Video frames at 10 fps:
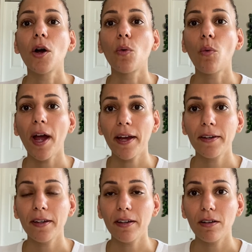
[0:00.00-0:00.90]

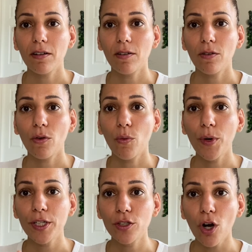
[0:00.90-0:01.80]
when
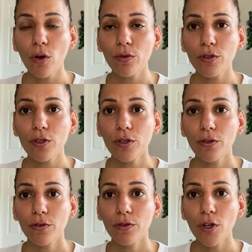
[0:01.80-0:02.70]
we don't
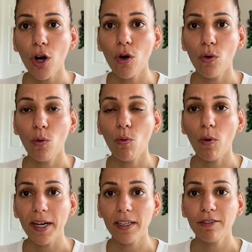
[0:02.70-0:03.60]
know
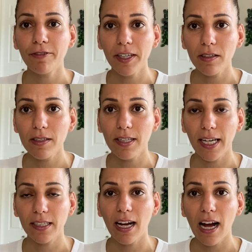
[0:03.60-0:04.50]
what it feels
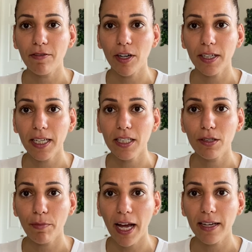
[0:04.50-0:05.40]
like to have our needs
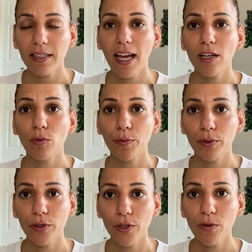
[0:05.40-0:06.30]
met and we
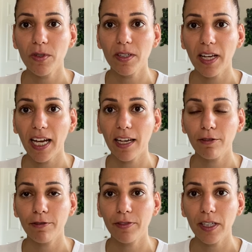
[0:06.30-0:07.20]
produce
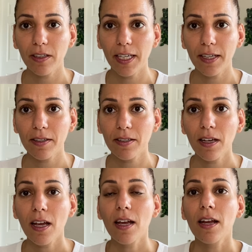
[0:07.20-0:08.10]
negative feelings,
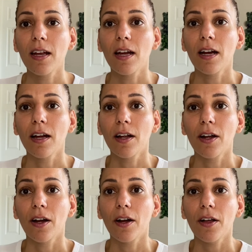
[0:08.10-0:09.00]

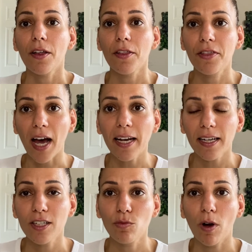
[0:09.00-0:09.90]
that
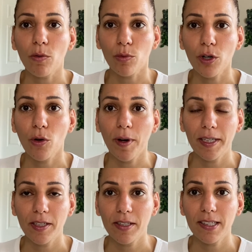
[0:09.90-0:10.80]
is what we're going
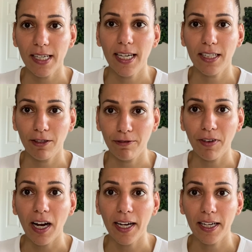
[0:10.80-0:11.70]
to seek to
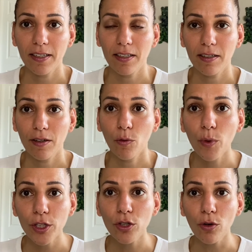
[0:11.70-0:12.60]
find.
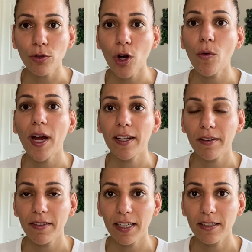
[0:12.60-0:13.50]
We don't know
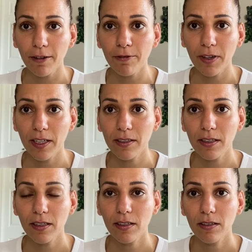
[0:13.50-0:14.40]
anything different.